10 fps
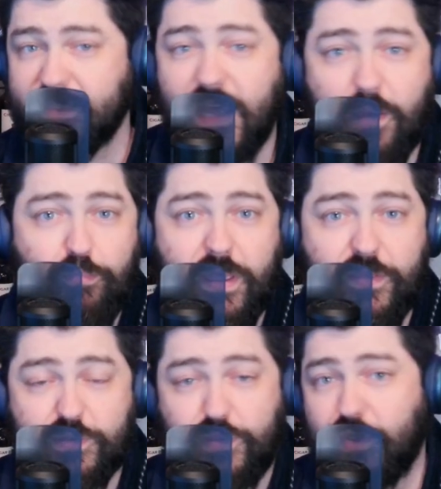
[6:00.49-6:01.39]
It's not,
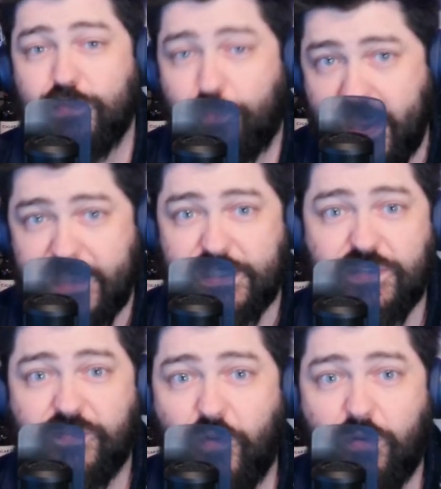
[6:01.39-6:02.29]
there's
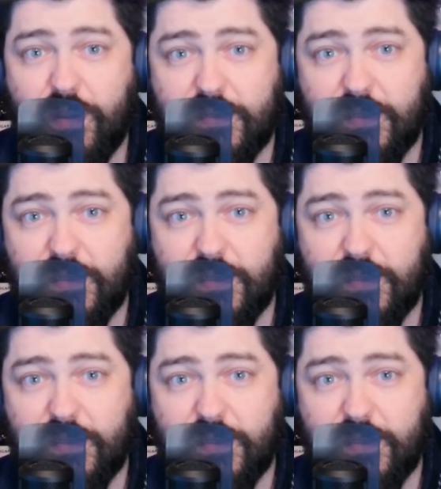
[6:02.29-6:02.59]
bases for it.